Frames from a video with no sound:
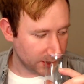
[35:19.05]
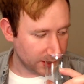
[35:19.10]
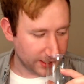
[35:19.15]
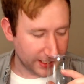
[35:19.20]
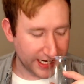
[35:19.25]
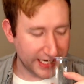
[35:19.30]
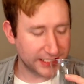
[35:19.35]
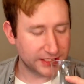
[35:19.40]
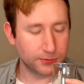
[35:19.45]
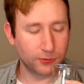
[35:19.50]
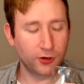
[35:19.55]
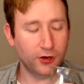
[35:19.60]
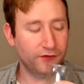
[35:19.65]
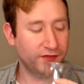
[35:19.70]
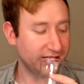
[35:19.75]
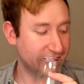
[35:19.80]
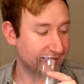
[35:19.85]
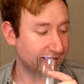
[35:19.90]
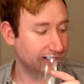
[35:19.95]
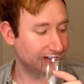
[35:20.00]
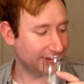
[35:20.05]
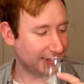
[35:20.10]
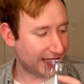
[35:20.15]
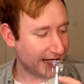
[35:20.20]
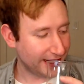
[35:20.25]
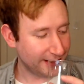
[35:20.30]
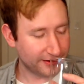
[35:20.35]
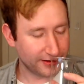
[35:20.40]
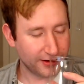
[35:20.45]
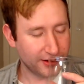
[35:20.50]
is more of like the
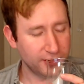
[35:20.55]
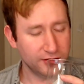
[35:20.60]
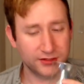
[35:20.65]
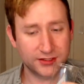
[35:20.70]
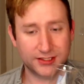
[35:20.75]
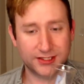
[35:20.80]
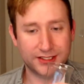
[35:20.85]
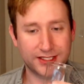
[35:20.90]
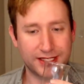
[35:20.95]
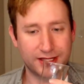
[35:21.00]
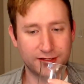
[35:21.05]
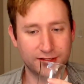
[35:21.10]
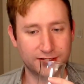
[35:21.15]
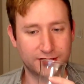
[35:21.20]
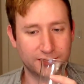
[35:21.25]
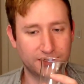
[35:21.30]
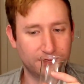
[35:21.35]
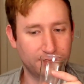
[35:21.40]
lighter notes. Like there's